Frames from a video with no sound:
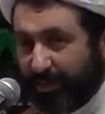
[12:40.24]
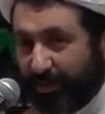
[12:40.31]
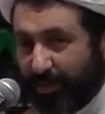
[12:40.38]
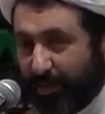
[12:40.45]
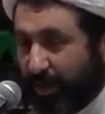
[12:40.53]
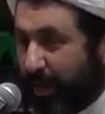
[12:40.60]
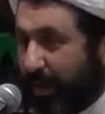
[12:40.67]

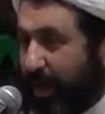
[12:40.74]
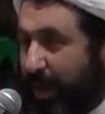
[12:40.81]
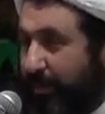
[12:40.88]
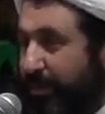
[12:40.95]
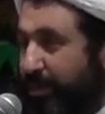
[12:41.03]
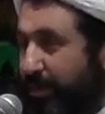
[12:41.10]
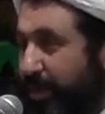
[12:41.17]
when I
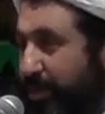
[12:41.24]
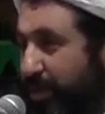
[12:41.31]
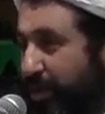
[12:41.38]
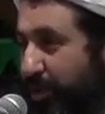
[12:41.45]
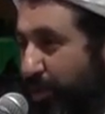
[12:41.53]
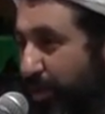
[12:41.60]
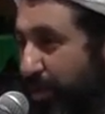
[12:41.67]
have such
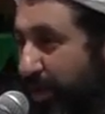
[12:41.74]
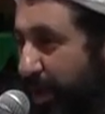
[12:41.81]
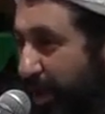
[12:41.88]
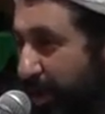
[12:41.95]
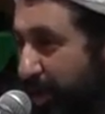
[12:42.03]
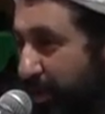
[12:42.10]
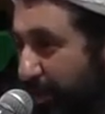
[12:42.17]
a Lord
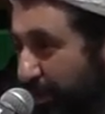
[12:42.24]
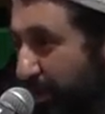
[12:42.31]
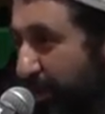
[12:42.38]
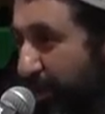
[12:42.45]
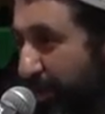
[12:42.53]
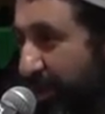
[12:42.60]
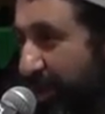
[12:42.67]
like
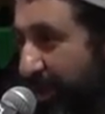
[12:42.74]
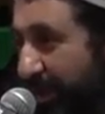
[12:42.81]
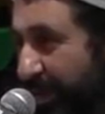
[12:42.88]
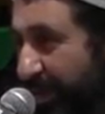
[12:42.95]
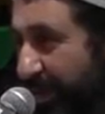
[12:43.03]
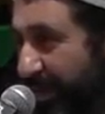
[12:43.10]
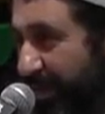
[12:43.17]
you,
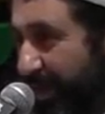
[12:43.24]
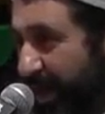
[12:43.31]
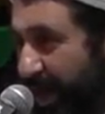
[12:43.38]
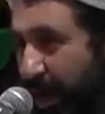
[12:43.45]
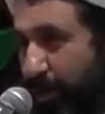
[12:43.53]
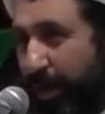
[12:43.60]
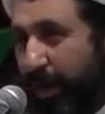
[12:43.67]

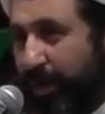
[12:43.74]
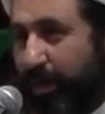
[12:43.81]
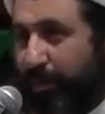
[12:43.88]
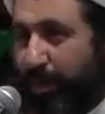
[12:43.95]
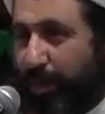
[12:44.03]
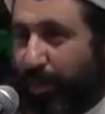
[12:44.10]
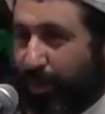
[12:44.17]
how can I
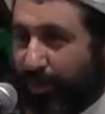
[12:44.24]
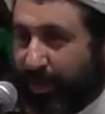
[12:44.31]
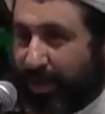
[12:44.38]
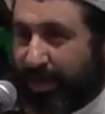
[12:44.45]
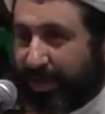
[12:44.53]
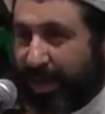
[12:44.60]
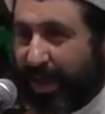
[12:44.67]
be
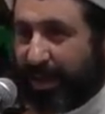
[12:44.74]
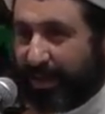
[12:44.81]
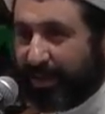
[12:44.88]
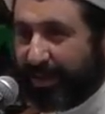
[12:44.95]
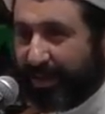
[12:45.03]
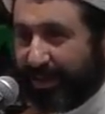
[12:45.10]
always sad?